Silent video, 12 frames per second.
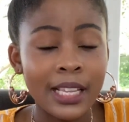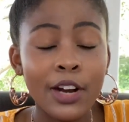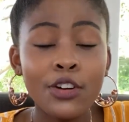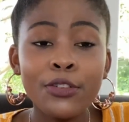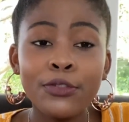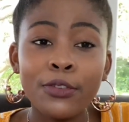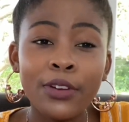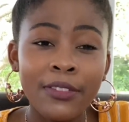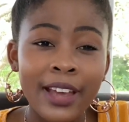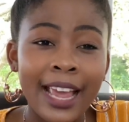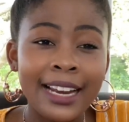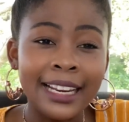I don't know if you've ever
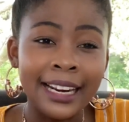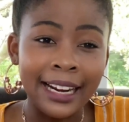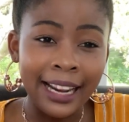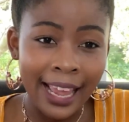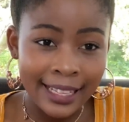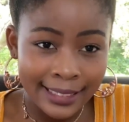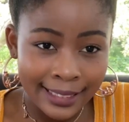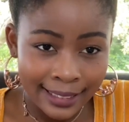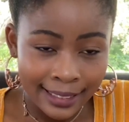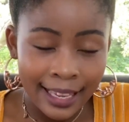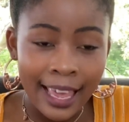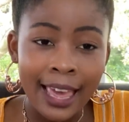had a rat
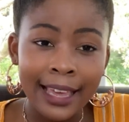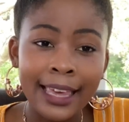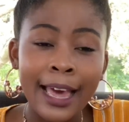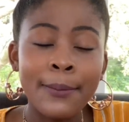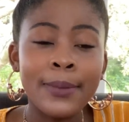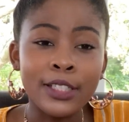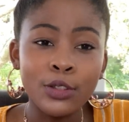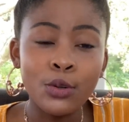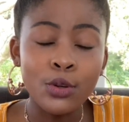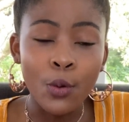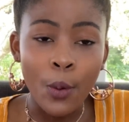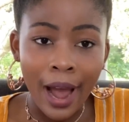come into
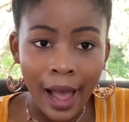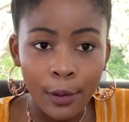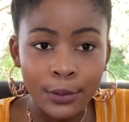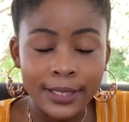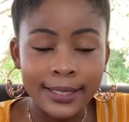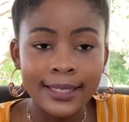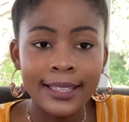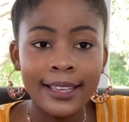your house.